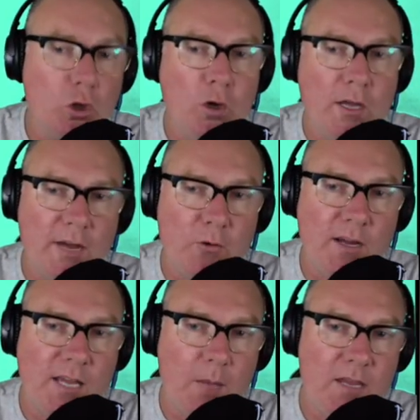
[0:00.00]
look at
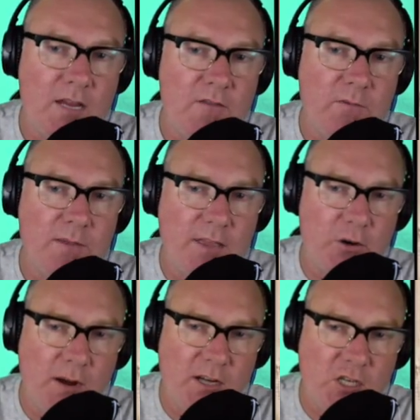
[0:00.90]
everyone coming in from the other
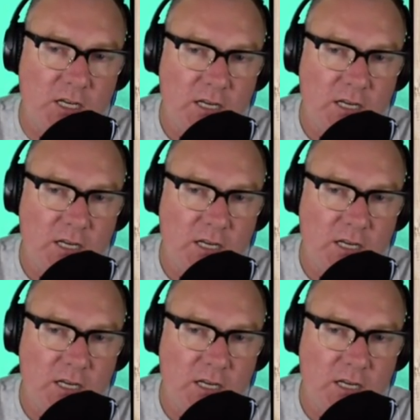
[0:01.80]
direction,